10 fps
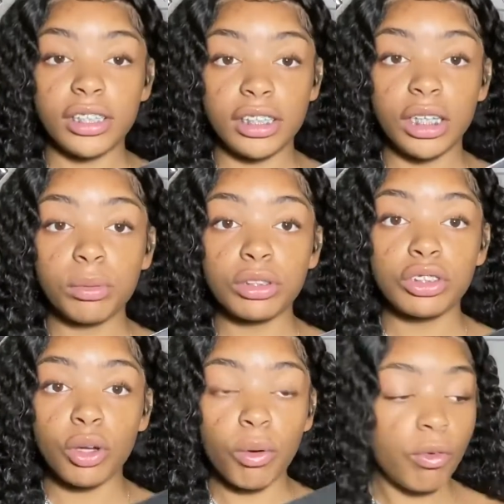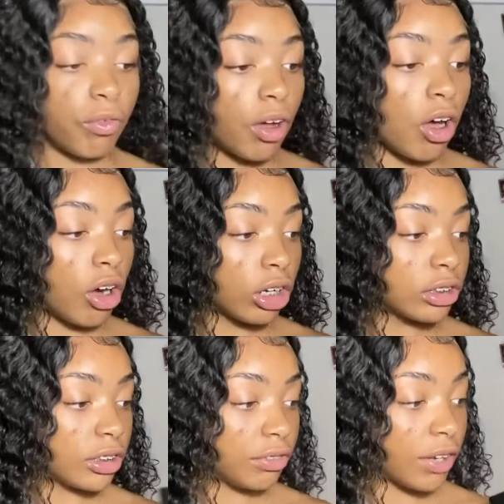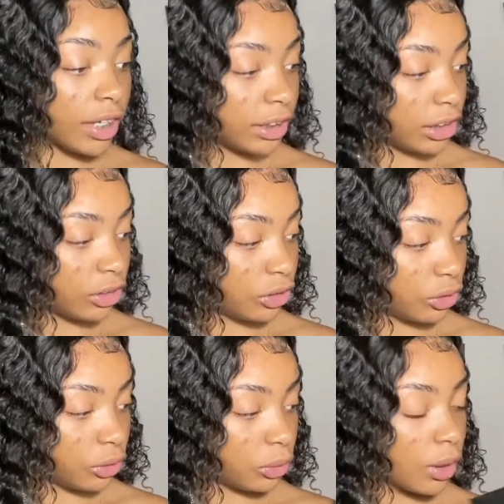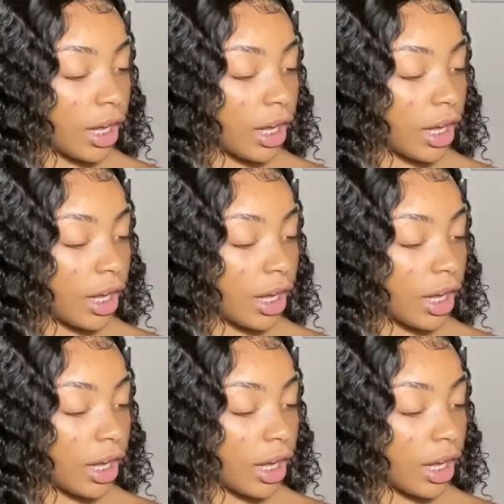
It was so hard to find these two.